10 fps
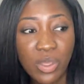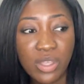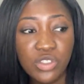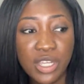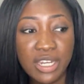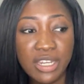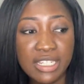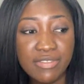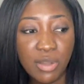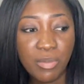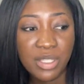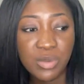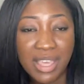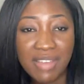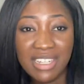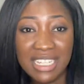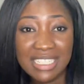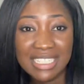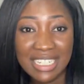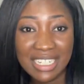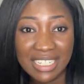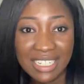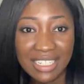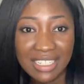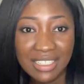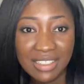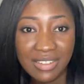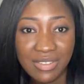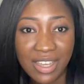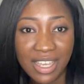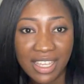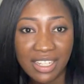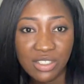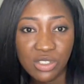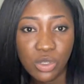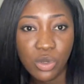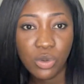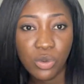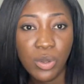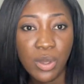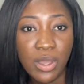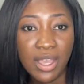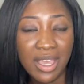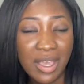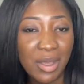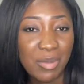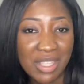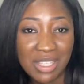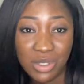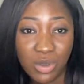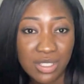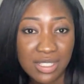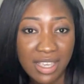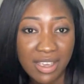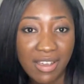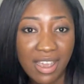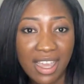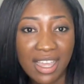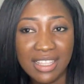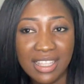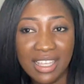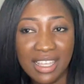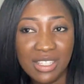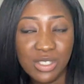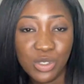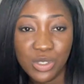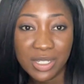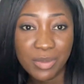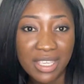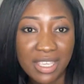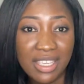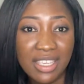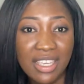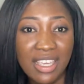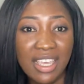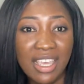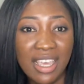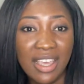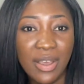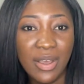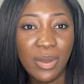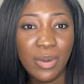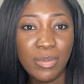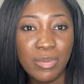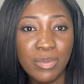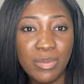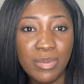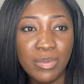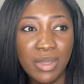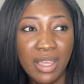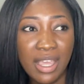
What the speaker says: Well, training and development, we have LinkedIn Learning, right? So there's Coursera, there's Udemy. I